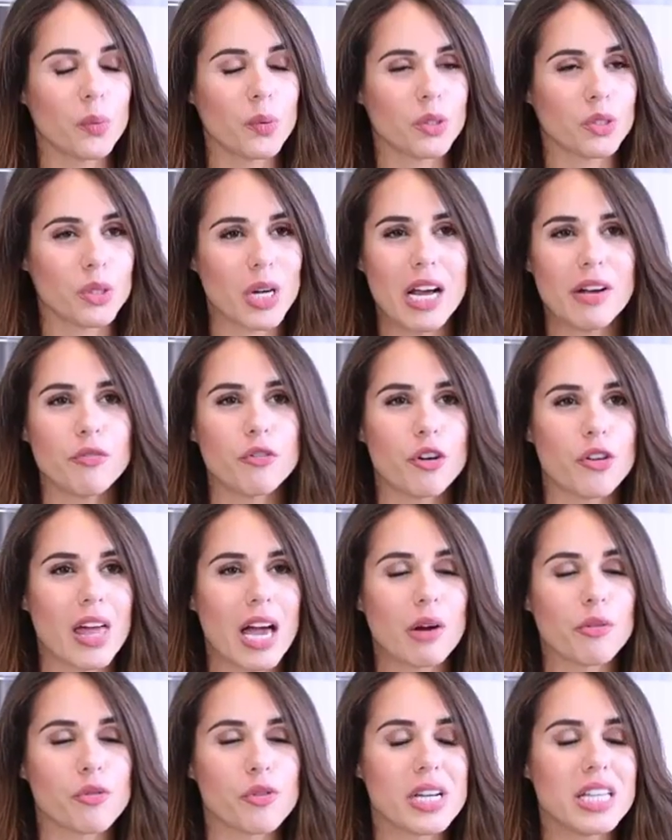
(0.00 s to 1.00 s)
Google Drive for
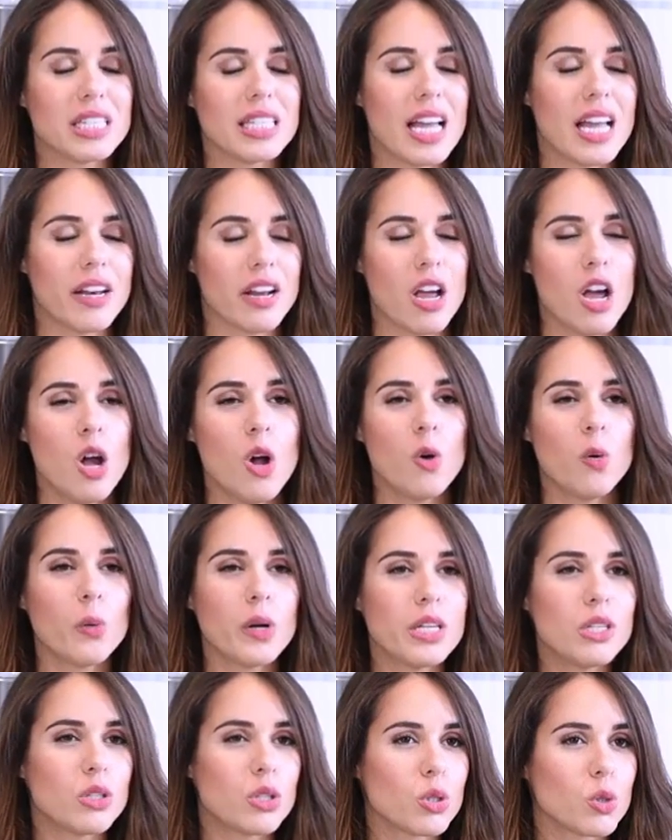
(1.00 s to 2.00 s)
that reason.
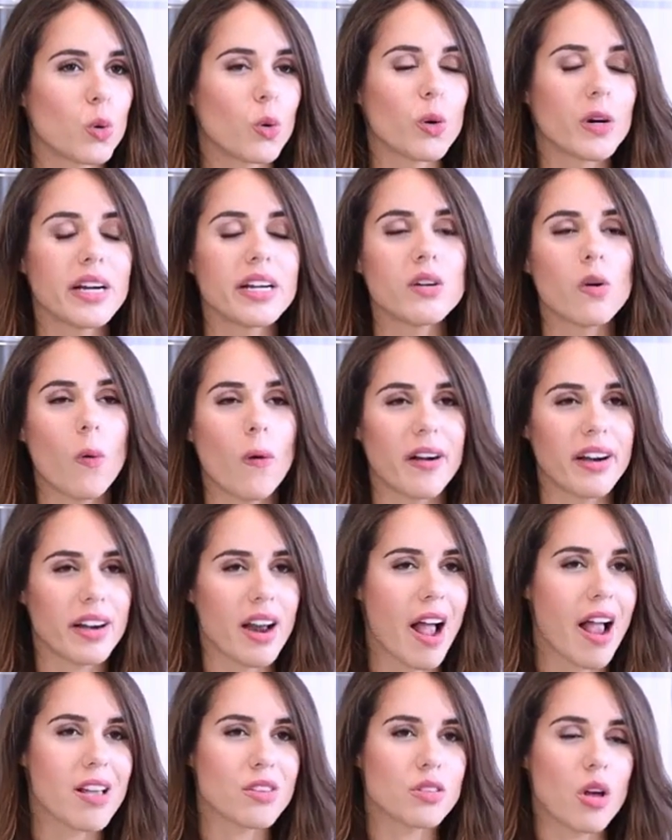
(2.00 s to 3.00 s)
We store and
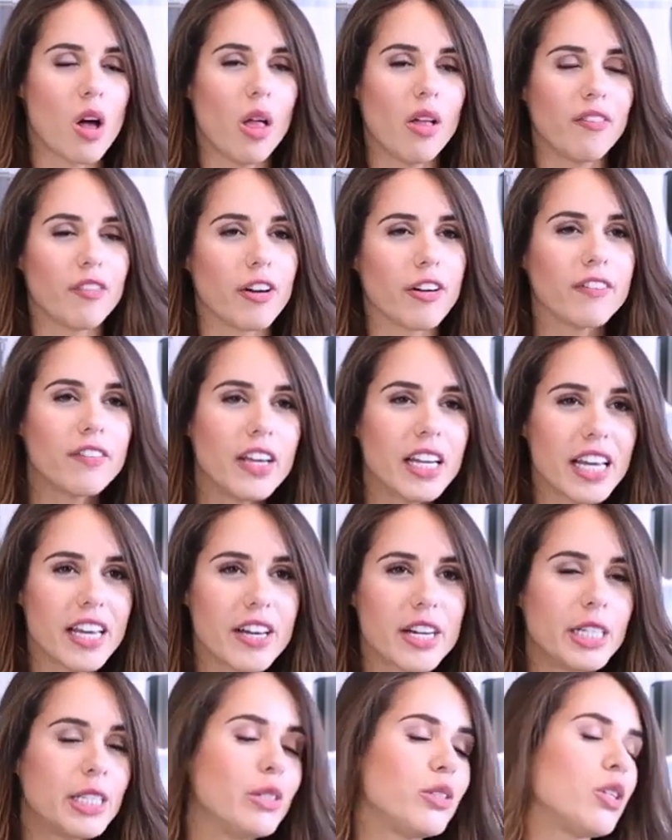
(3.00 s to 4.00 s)
organize all of our
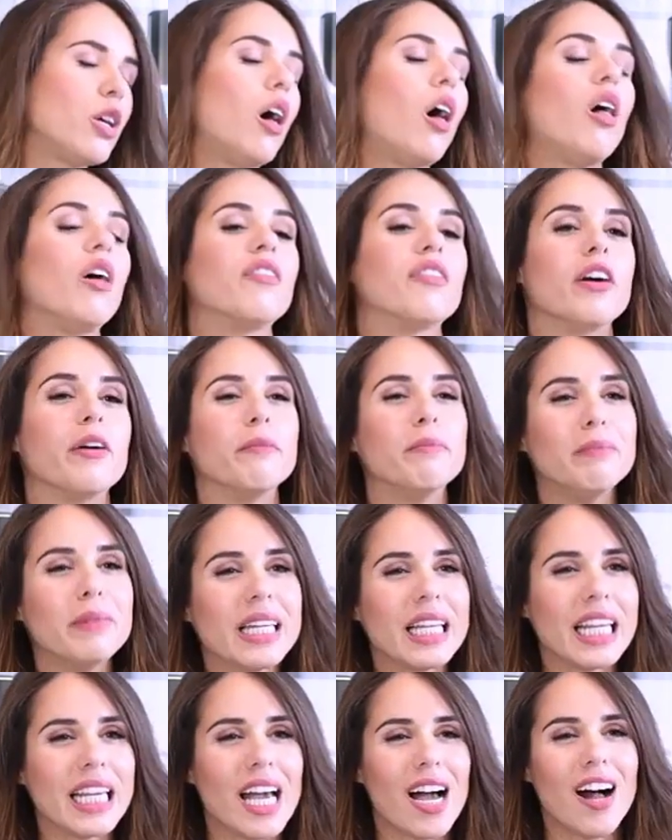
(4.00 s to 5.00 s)
videos, all of our
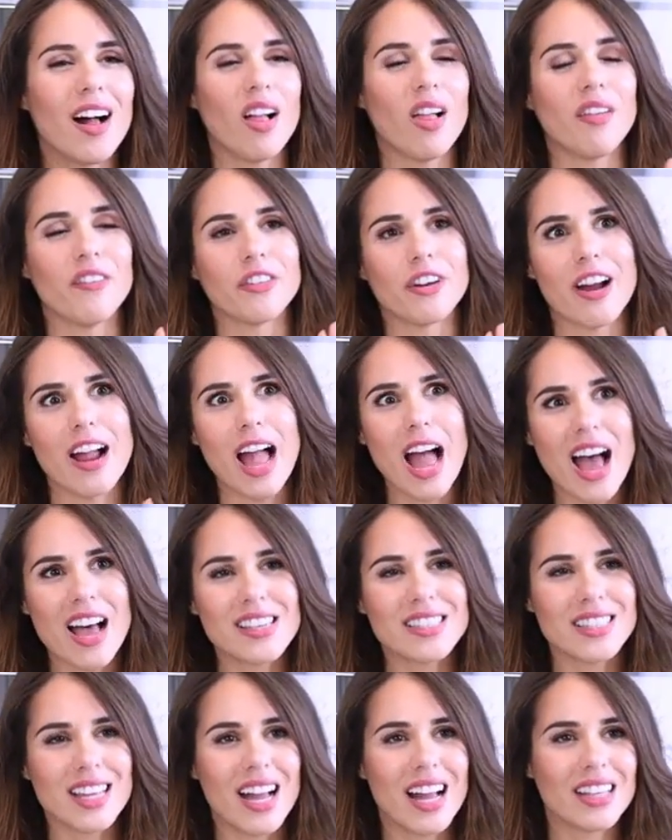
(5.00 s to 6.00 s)
media, all of our
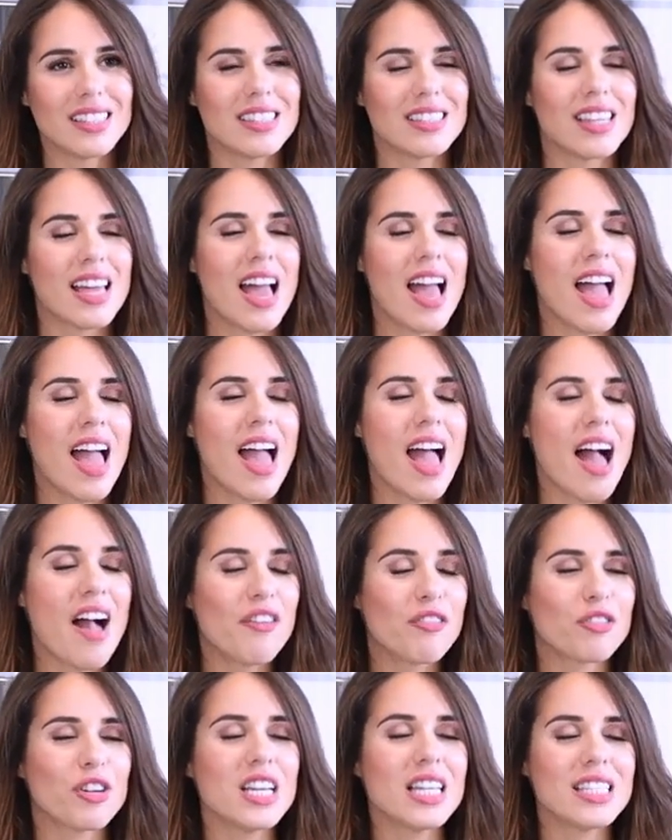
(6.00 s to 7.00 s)
assets,
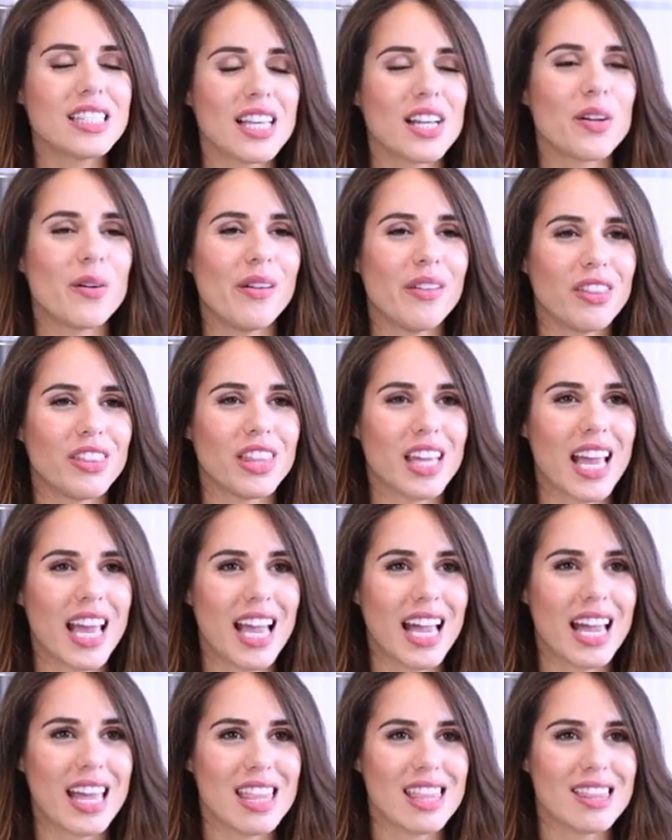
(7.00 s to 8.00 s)
every single
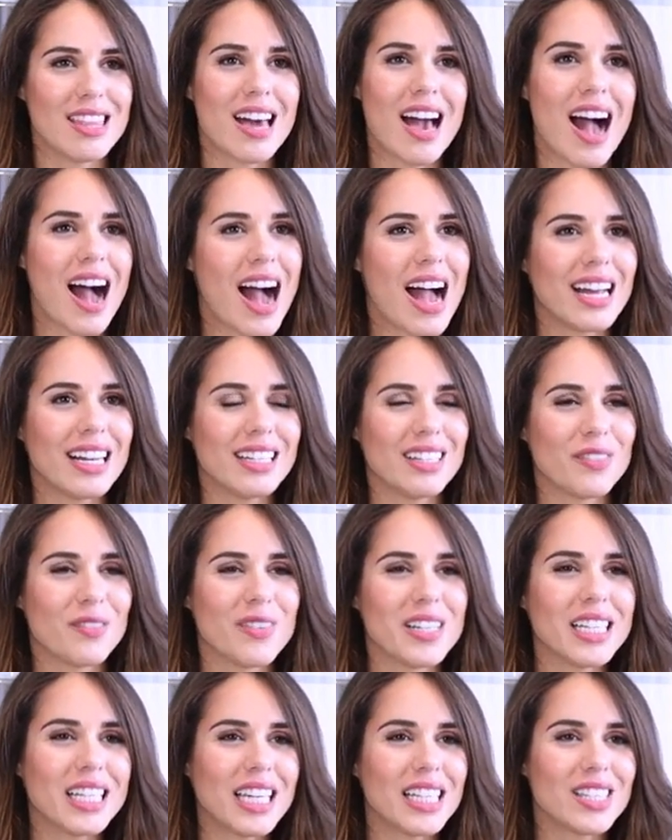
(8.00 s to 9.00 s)
thing that
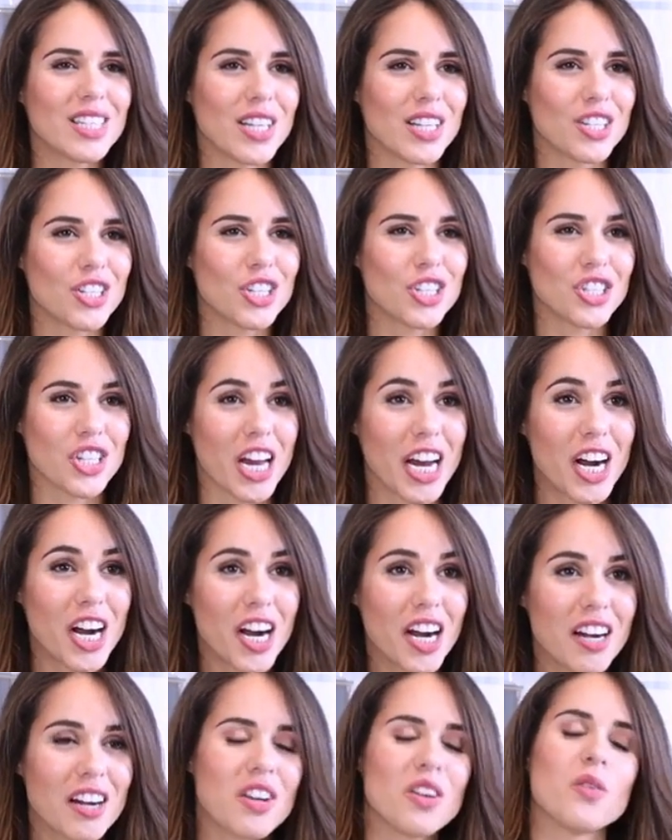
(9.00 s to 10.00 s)
we need to
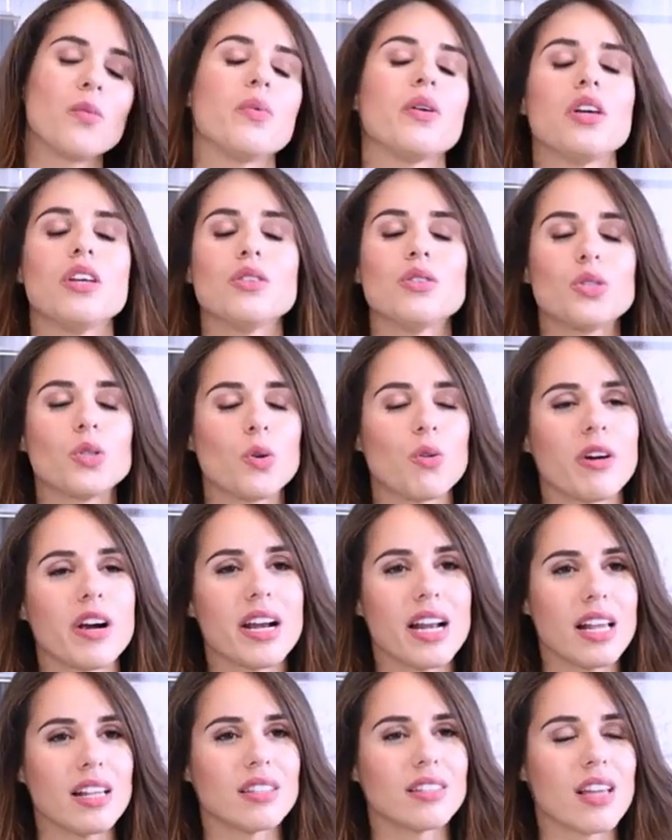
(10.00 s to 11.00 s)
share, we store
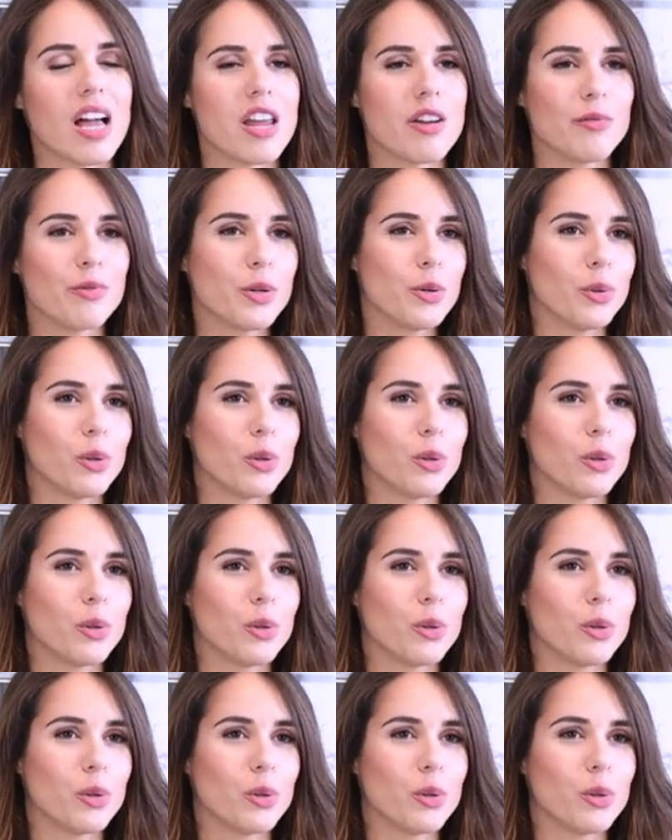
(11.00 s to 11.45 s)
it inside of